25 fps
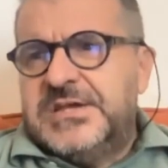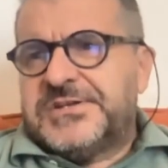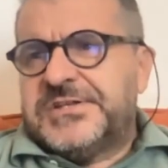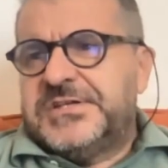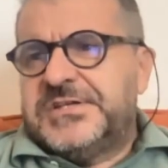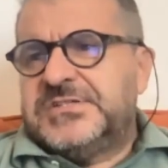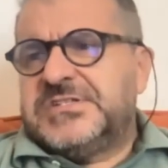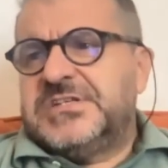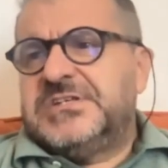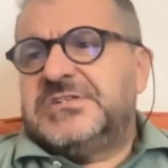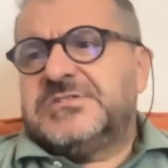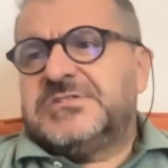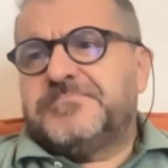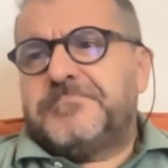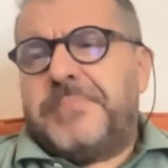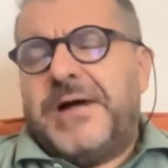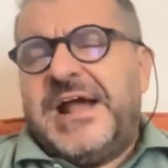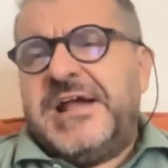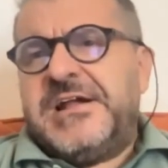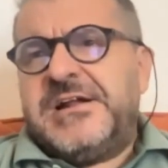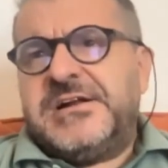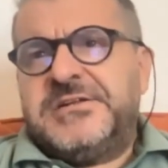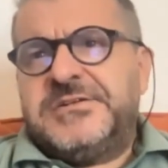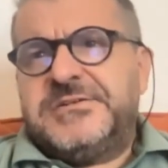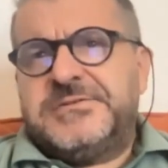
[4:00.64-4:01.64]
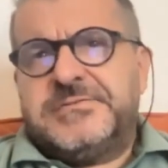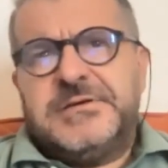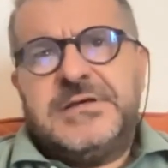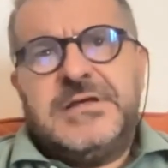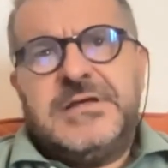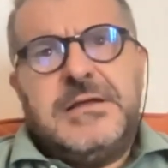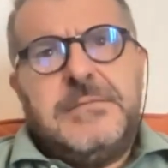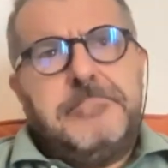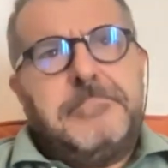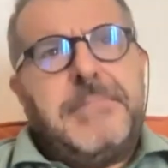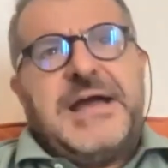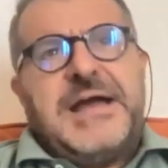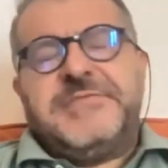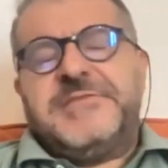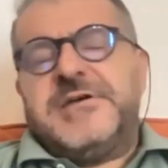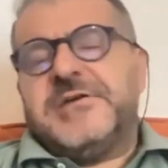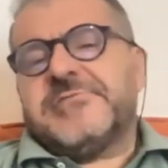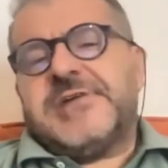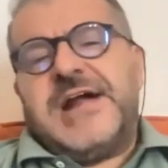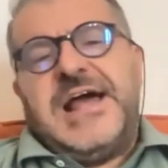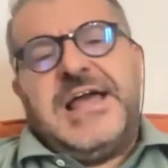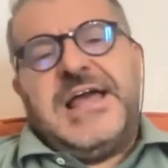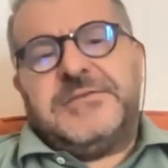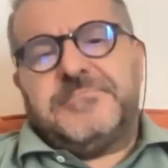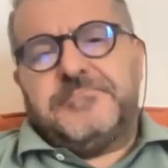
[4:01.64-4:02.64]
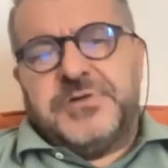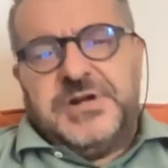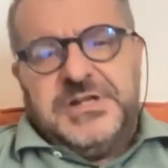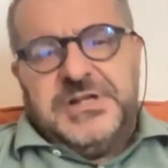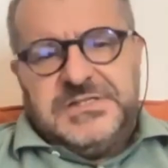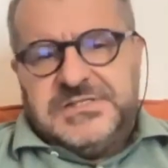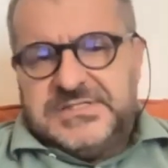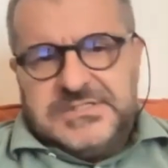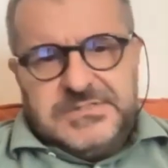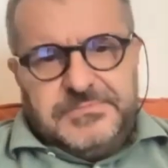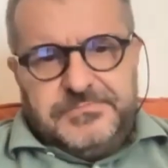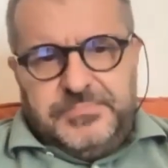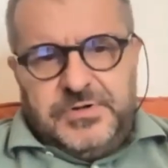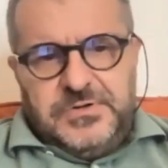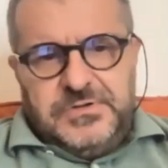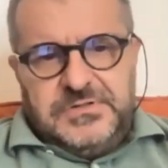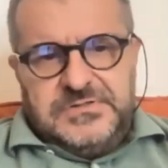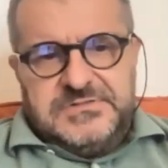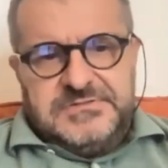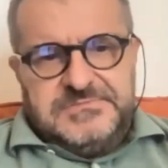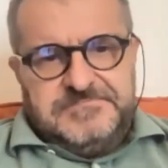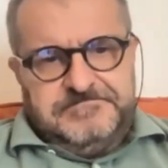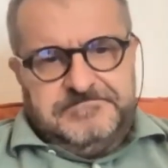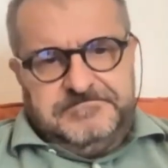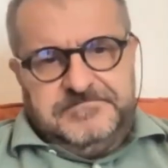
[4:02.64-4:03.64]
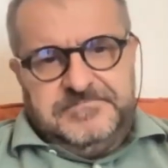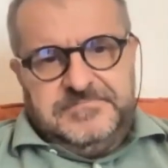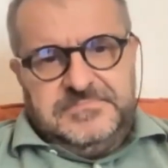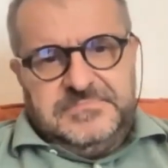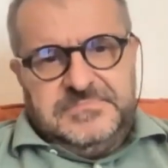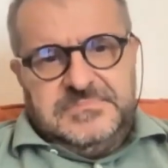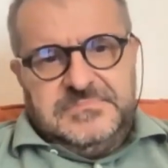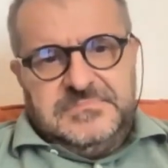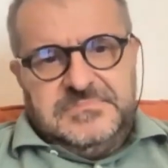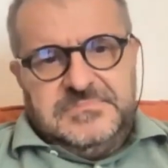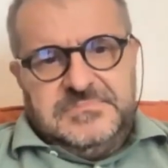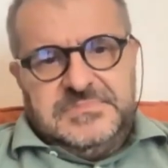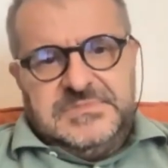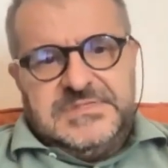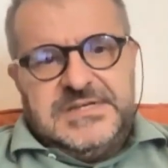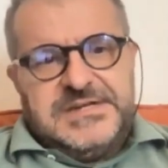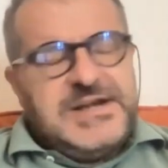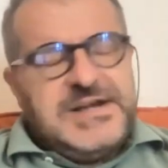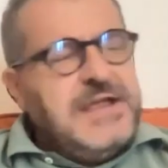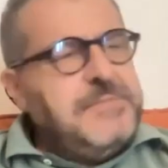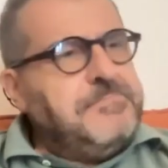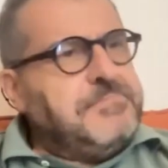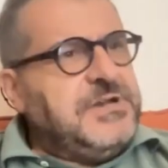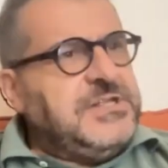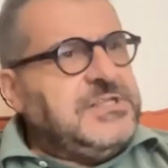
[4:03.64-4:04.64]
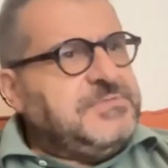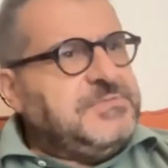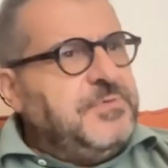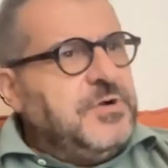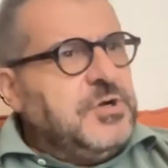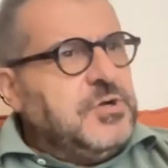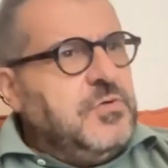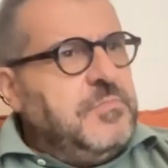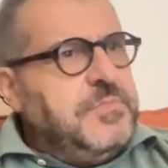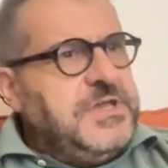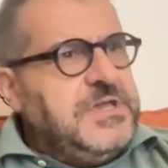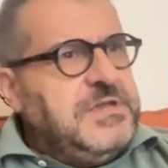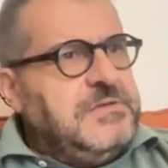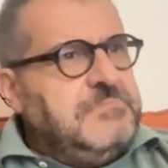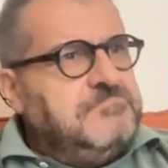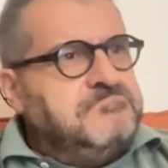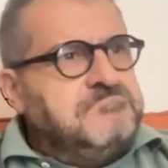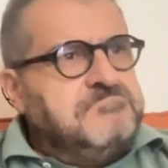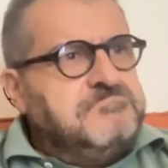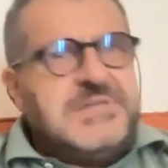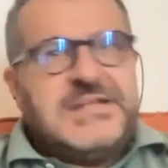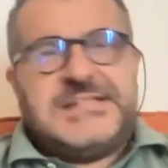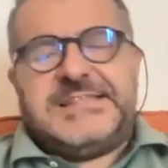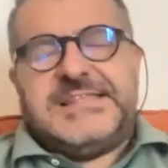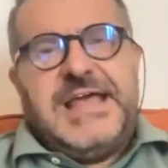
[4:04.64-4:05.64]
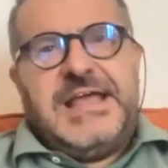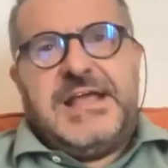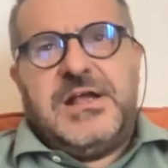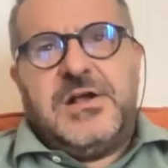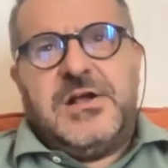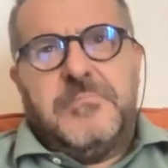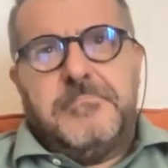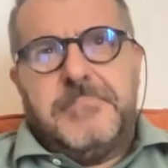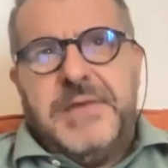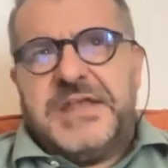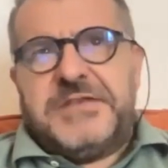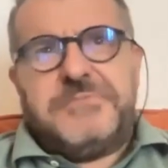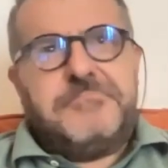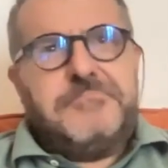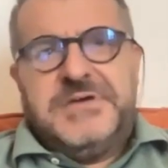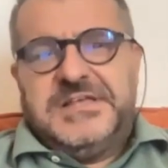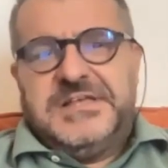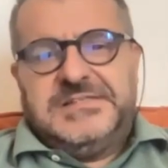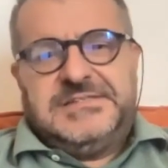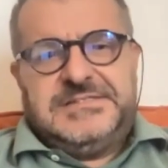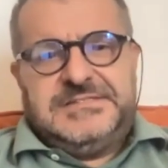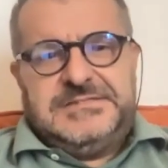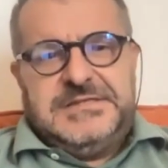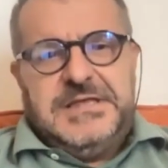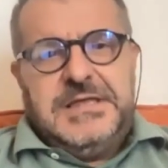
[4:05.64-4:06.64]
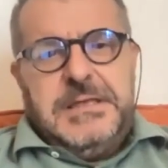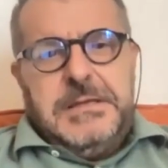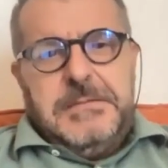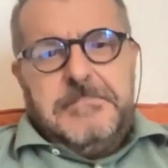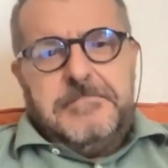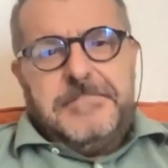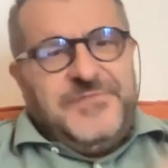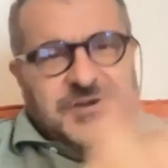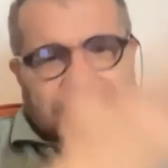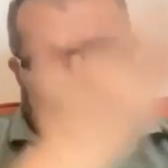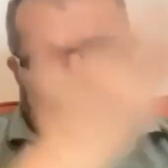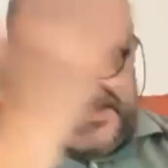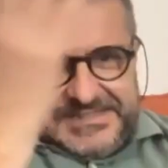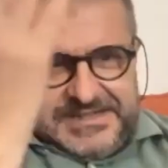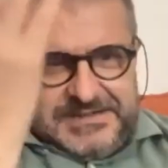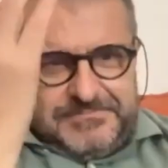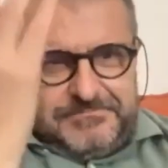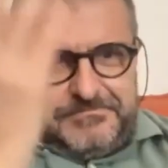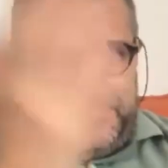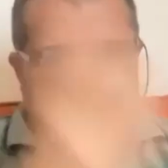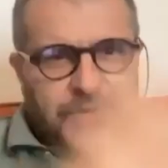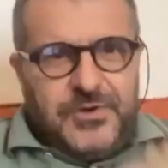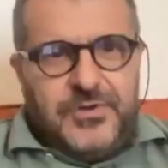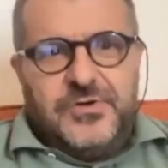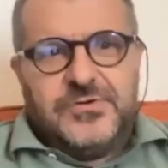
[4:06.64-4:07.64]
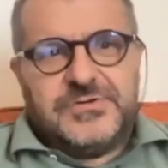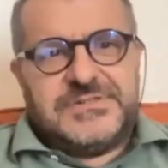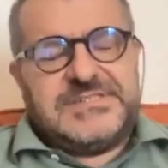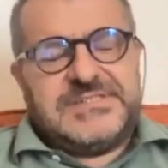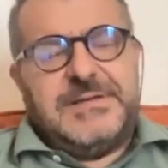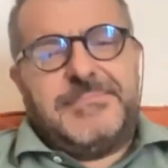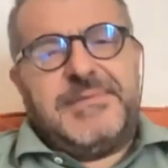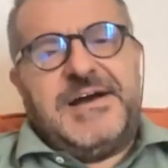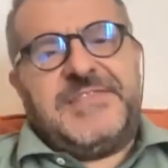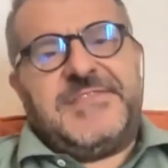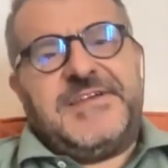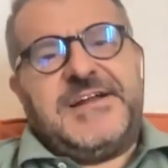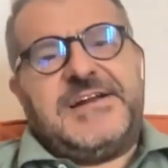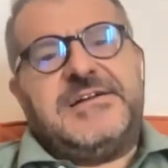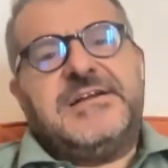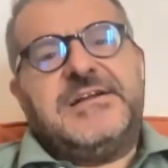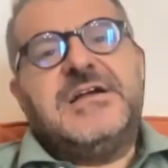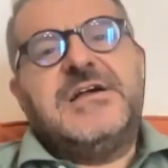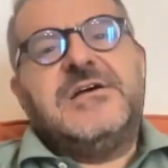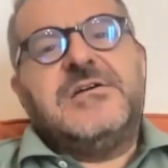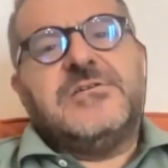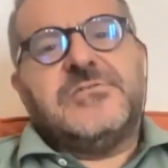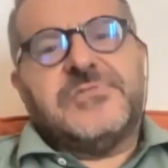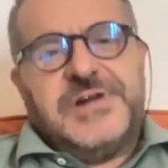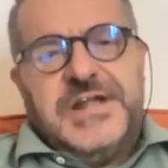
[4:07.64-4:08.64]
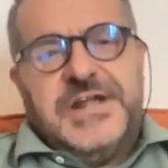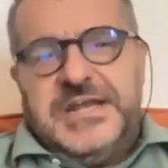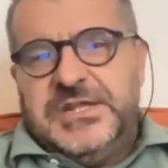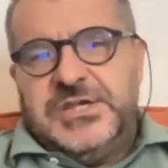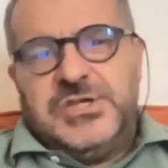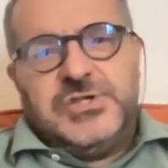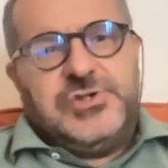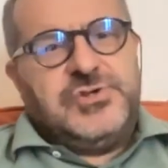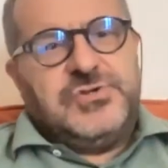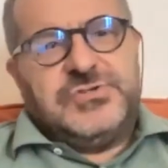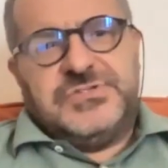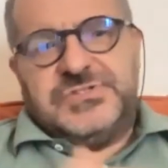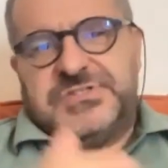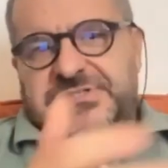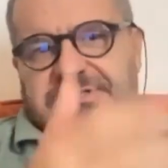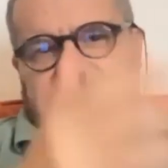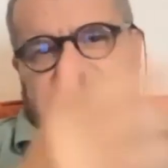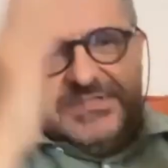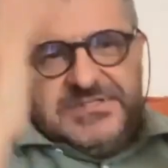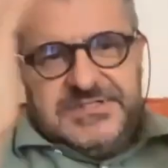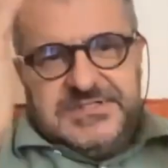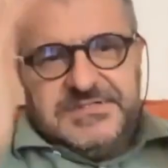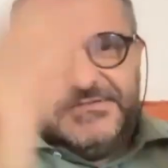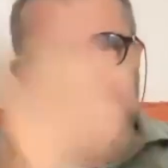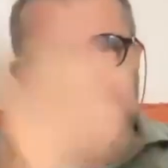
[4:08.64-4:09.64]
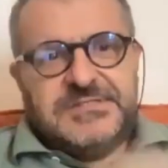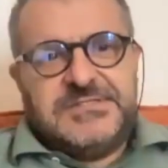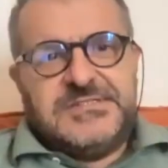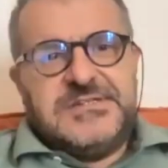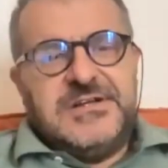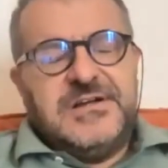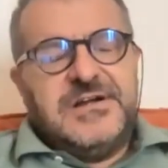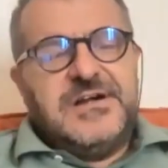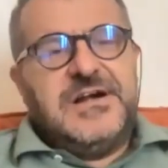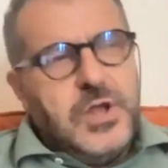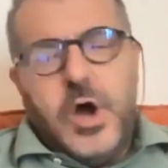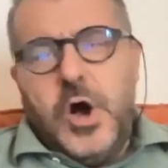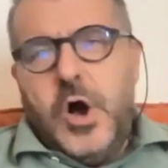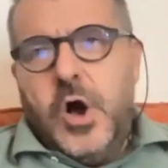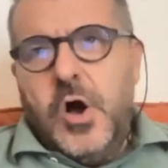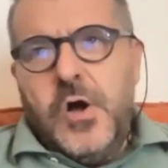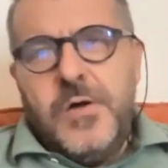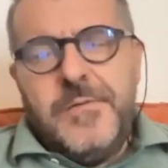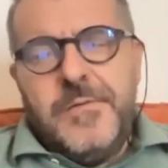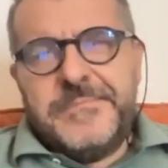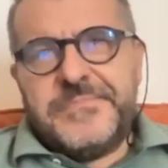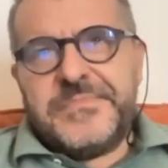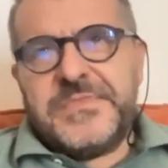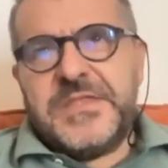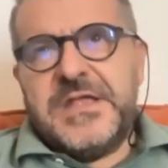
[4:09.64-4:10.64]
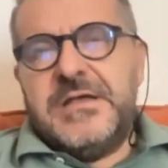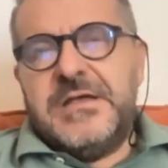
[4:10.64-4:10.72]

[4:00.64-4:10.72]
it is inspired by the right principles. The right principle could be the Ten Commandments, for example, or some other religious uh, law.